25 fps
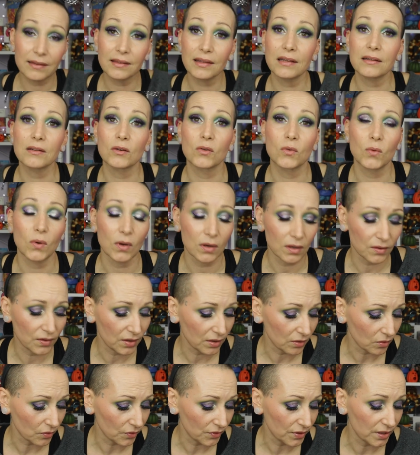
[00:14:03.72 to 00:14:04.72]
And I think the
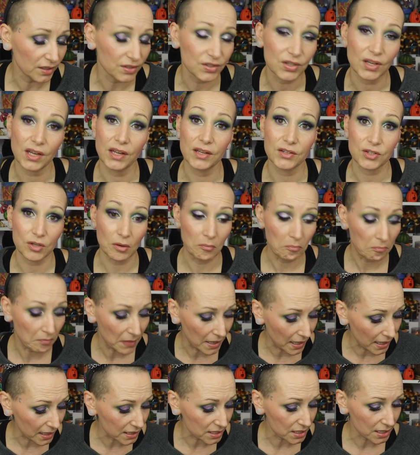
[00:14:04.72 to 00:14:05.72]
quality on this is
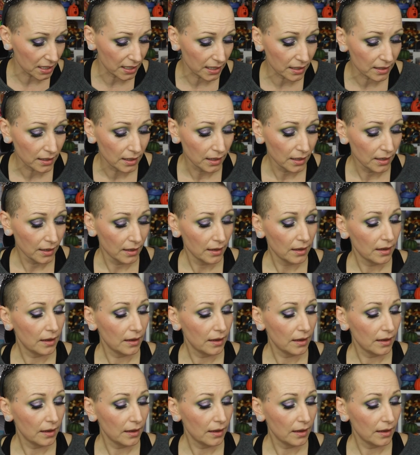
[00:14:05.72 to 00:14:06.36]
amazing.